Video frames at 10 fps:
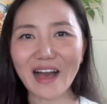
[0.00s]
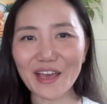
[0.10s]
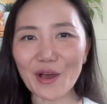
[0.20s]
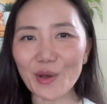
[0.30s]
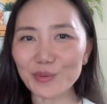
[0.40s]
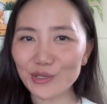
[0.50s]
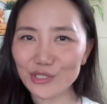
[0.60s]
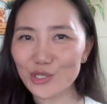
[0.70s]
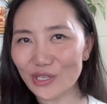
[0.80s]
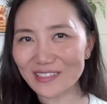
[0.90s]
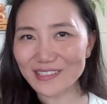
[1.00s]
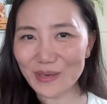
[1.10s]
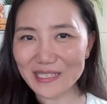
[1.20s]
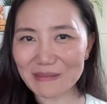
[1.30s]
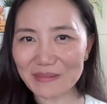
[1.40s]
I hope you enjoyed this
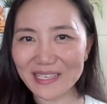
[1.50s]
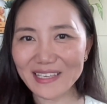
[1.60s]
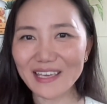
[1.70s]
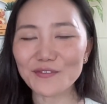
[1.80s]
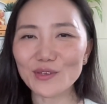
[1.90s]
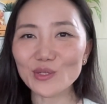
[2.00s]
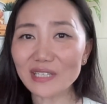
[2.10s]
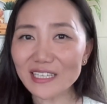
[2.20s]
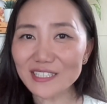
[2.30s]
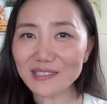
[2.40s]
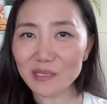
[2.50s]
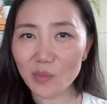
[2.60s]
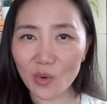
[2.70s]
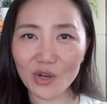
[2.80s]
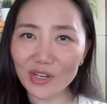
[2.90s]
recipe. If you'd like to see
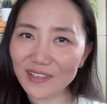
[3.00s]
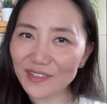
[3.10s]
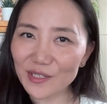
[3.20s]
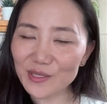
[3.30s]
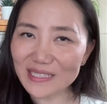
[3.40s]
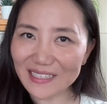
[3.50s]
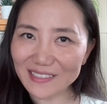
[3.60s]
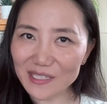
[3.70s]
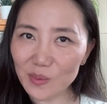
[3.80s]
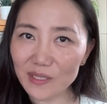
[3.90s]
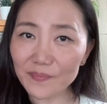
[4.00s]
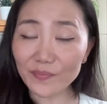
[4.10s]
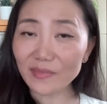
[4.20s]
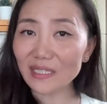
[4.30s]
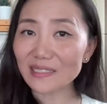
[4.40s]
more cooking videos like this one,
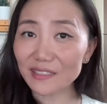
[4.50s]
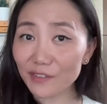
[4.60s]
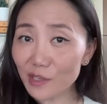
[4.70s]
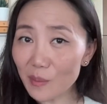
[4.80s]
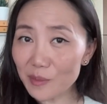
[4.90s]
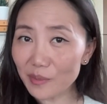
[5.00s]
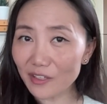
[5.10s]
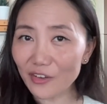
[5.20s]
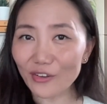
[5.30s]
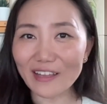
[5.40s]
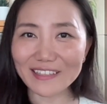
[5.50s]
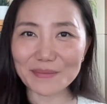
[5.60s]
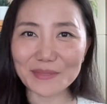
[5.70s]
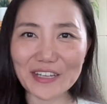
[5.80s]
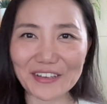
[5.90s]
leave a comment below and
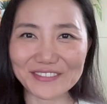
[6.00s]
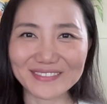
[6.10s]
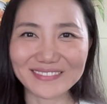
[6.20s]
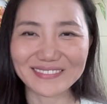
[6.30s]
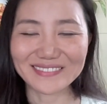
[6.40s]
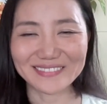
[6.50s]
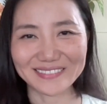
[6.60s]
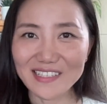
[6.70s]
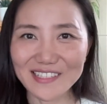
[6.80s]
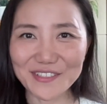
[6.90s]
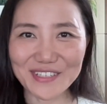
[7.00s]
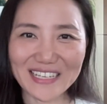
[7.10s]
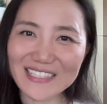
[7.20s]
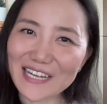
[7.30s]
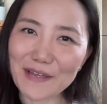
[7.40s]
let me know. See you
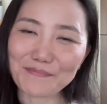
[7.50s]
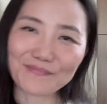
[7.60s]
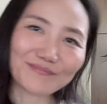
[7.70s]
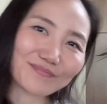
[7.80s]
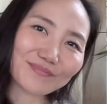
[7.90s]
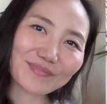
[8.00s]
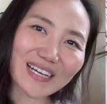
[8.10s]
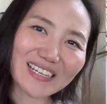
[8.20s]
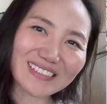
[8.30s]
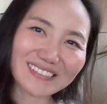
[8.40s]
next time. Bye!